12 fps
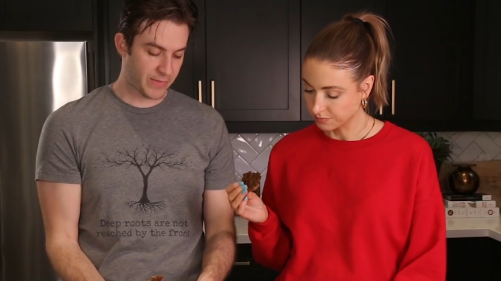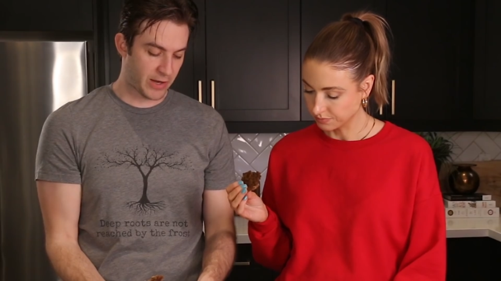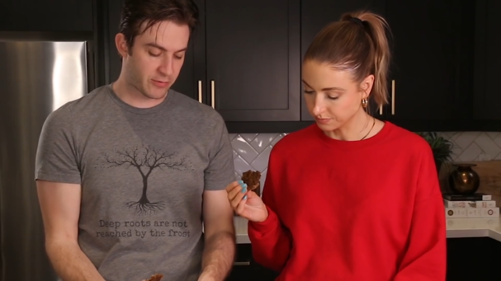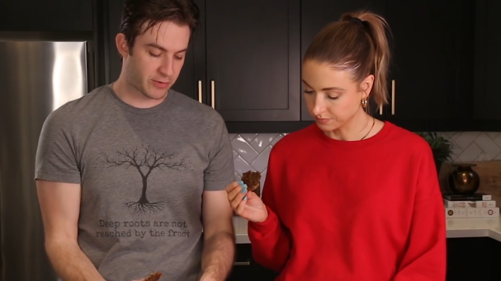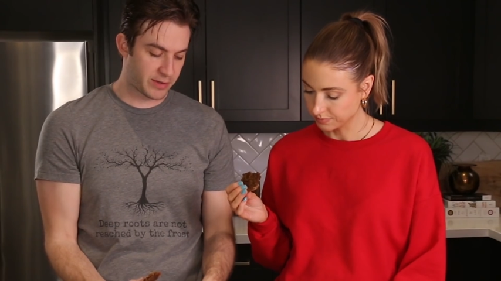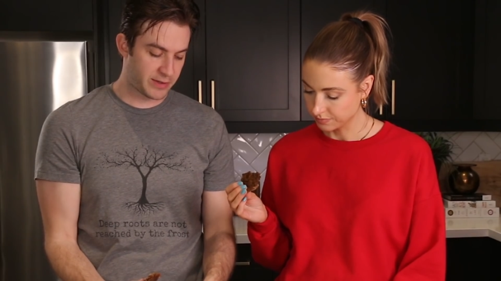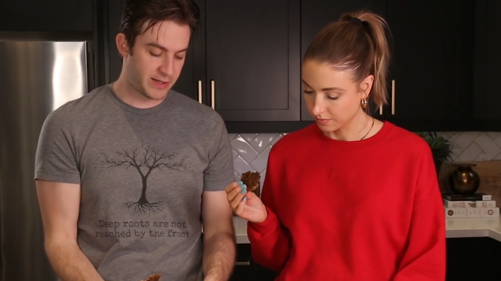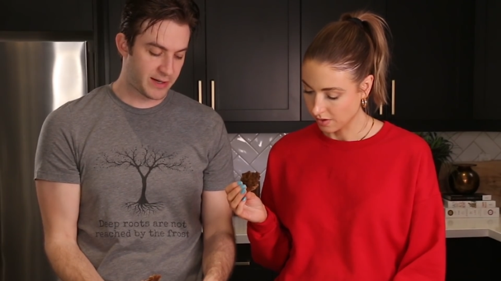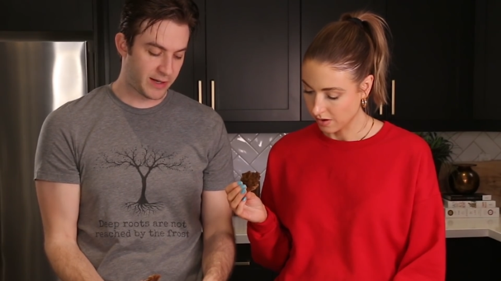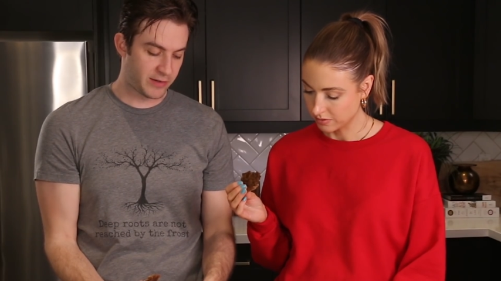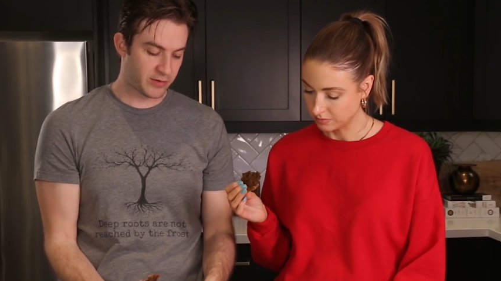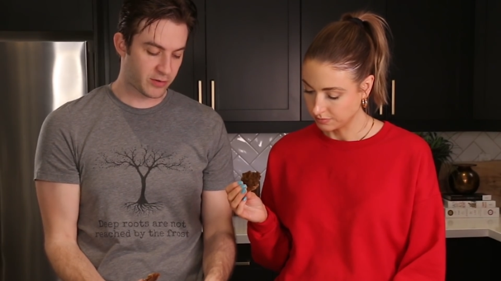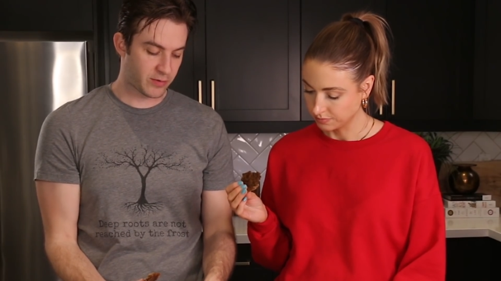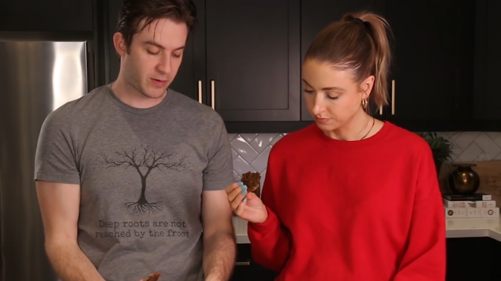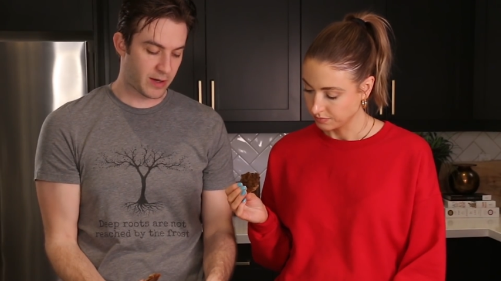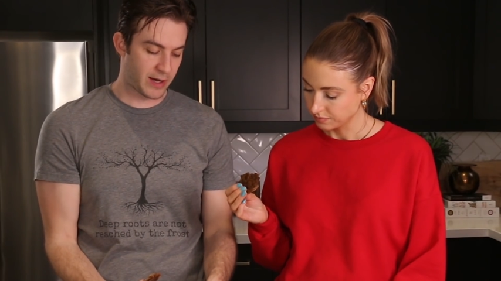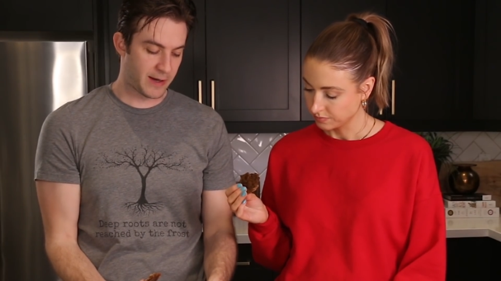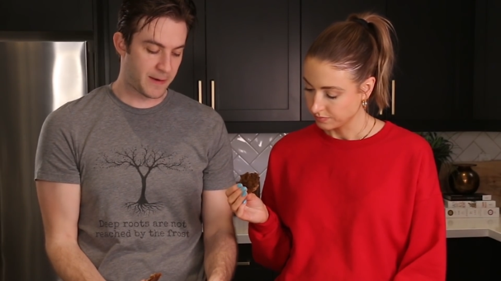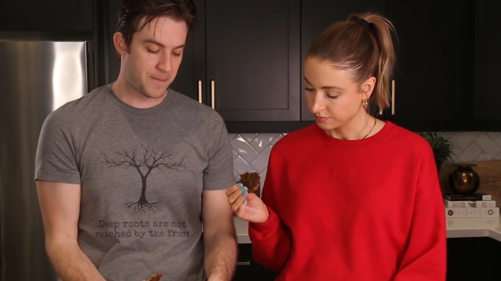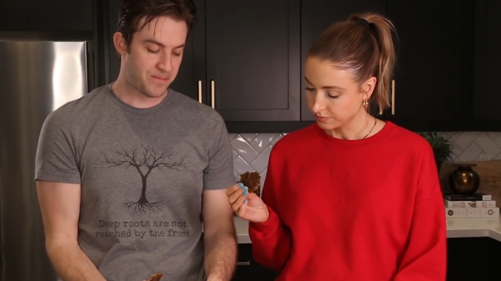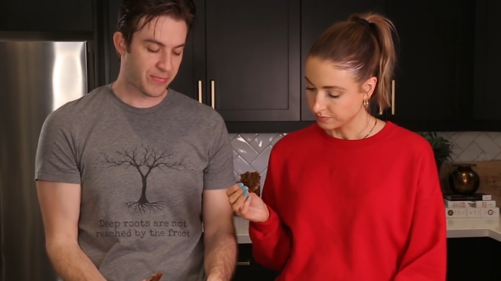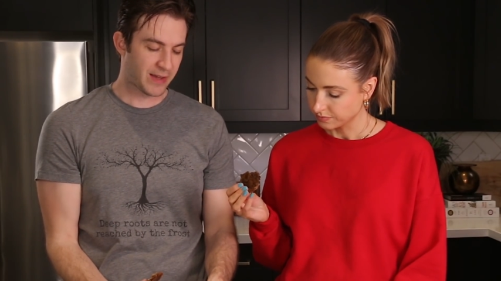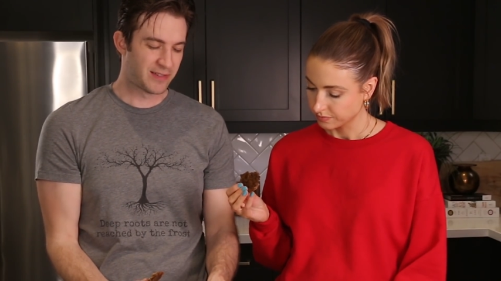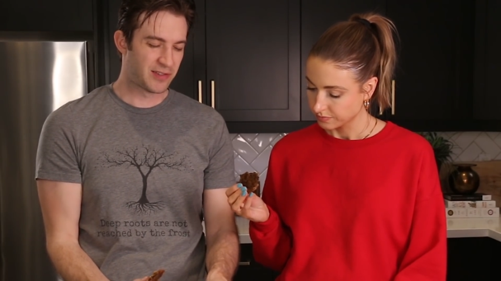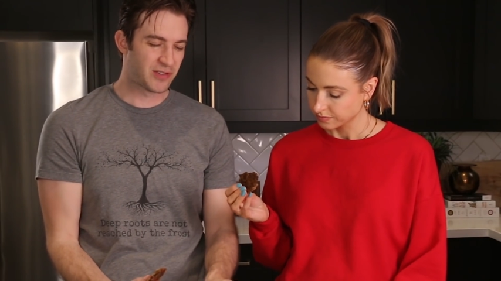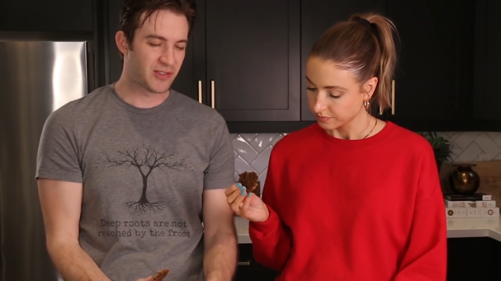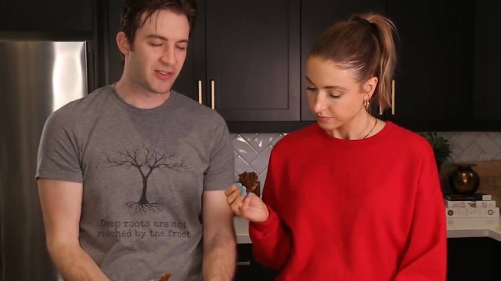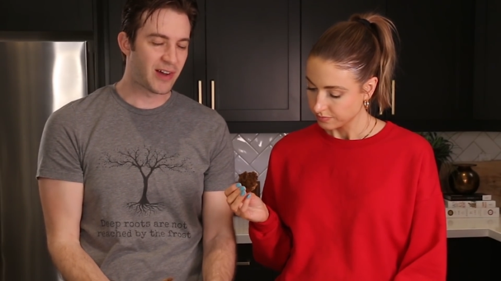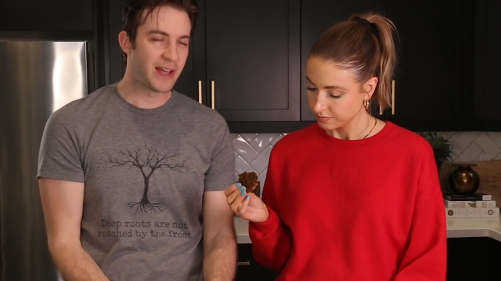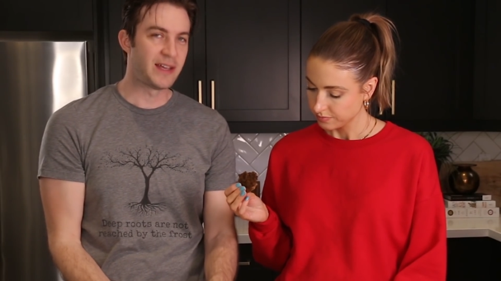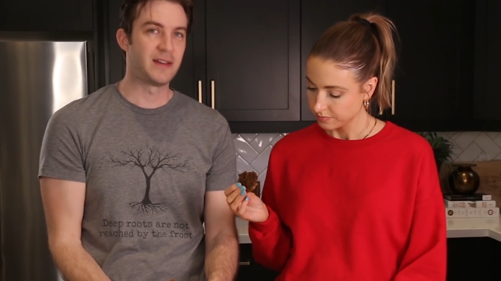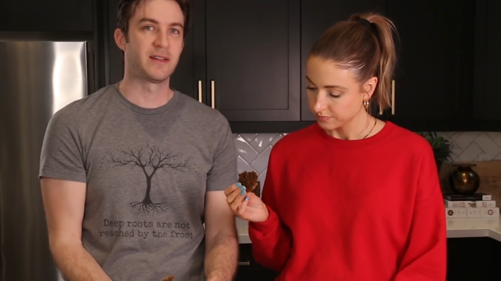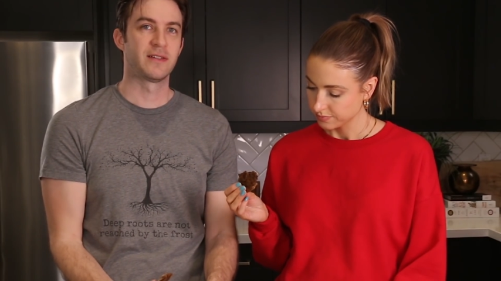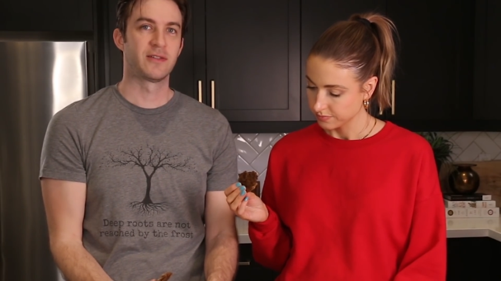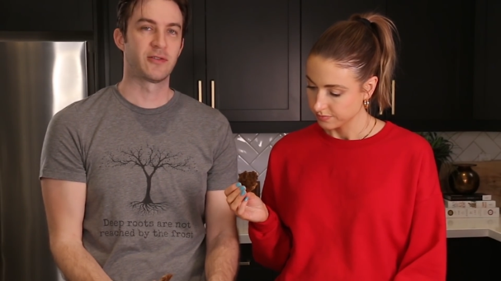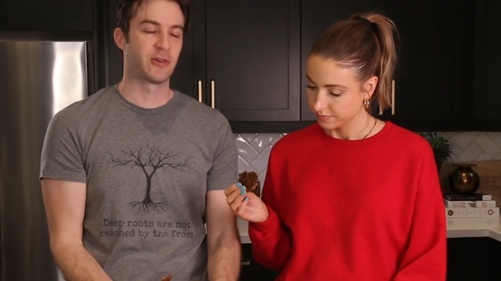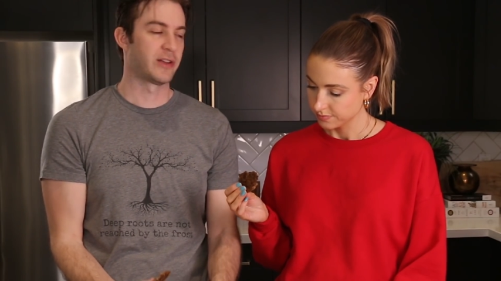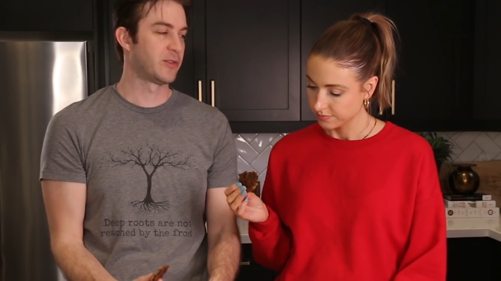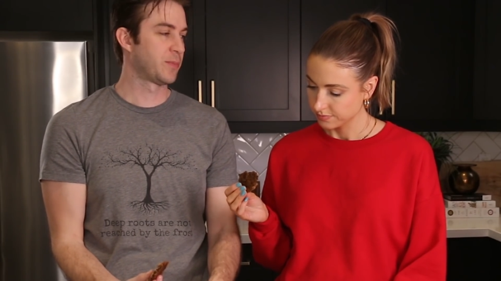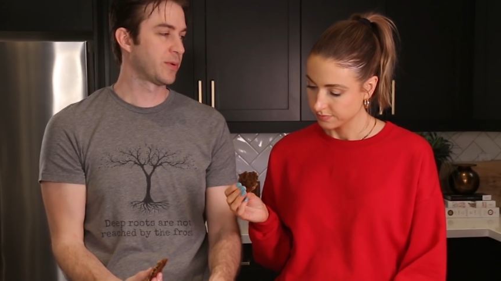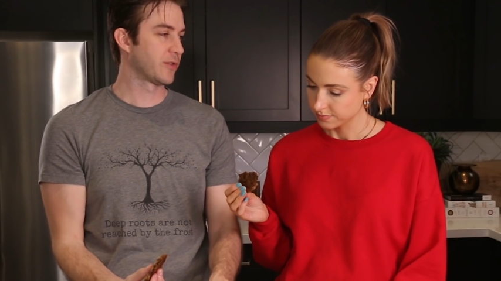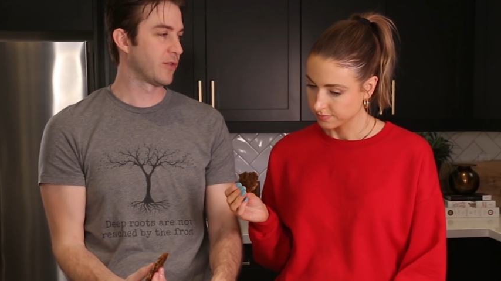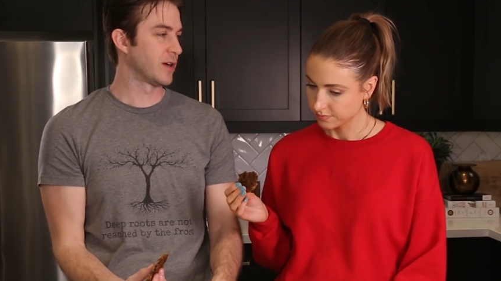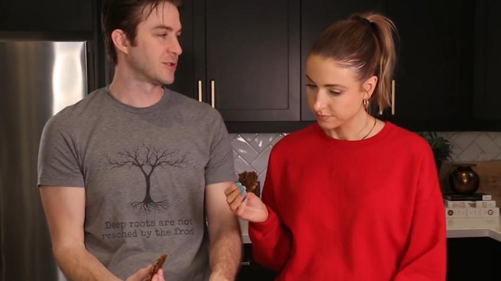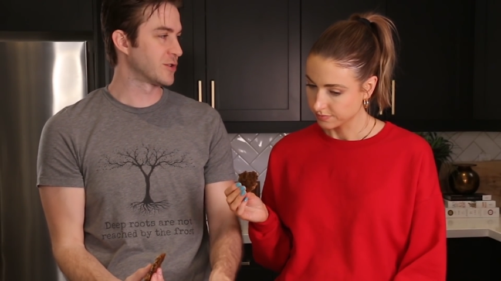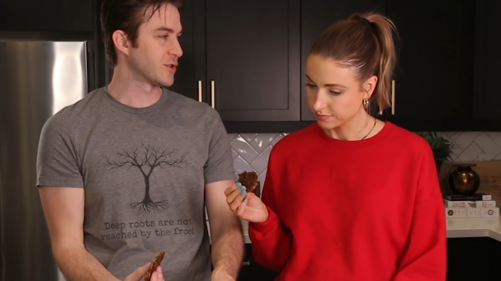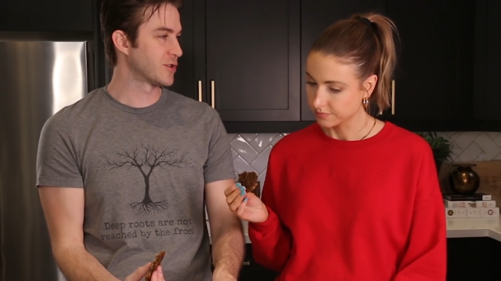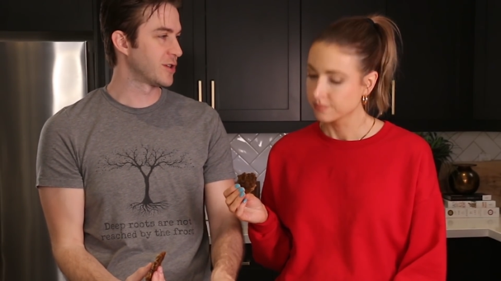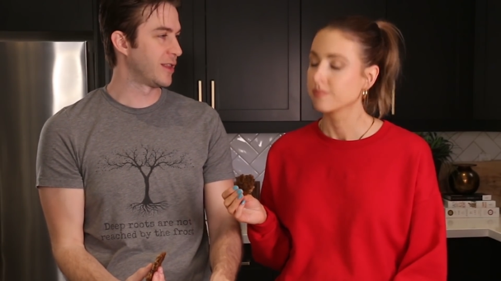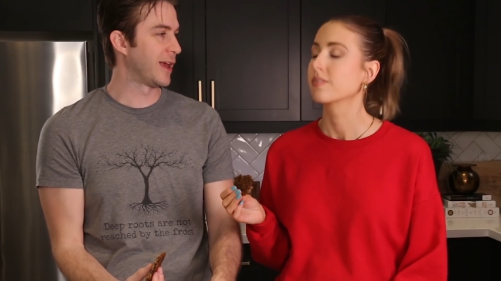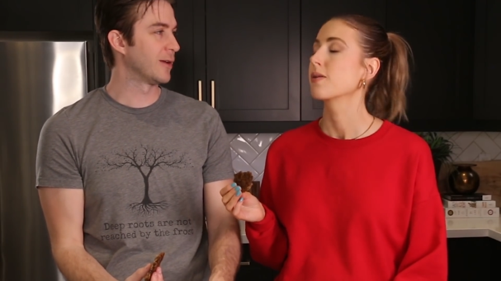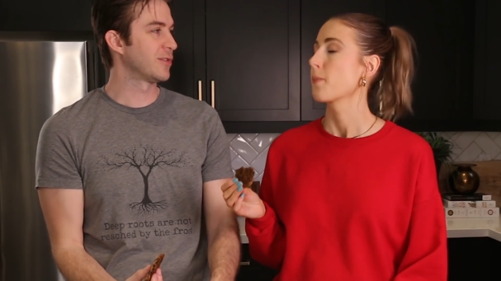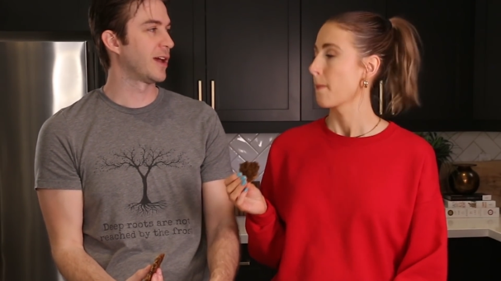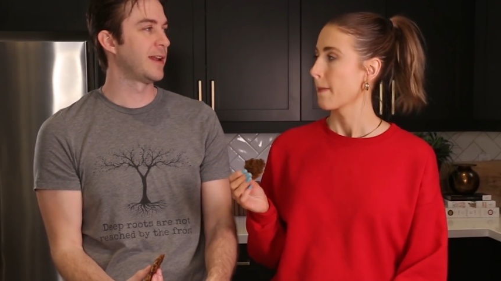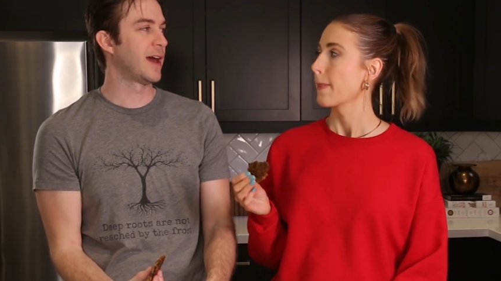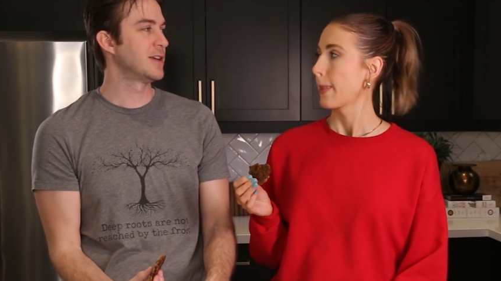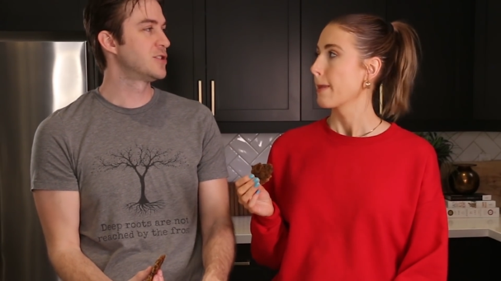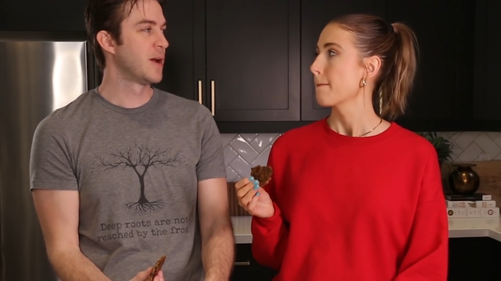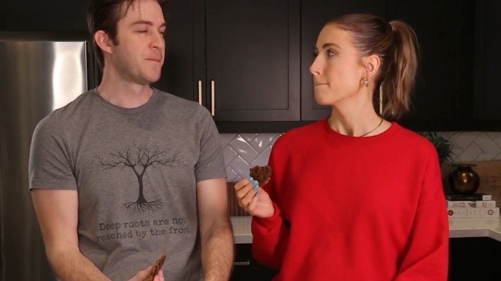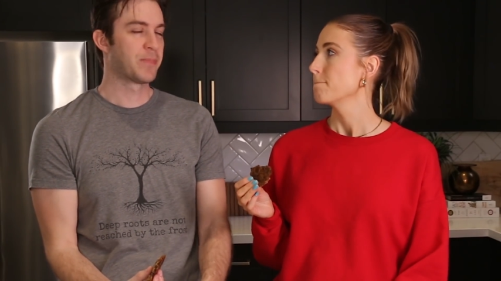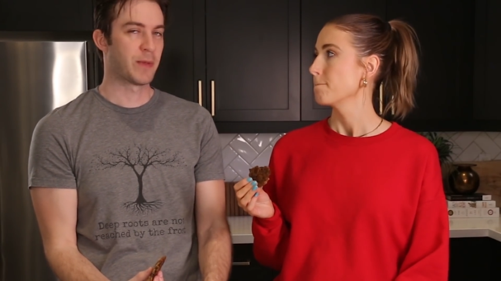Speaker 1: had mm-hmm. a really nice, uh, slight crisp crunch to the outside edge,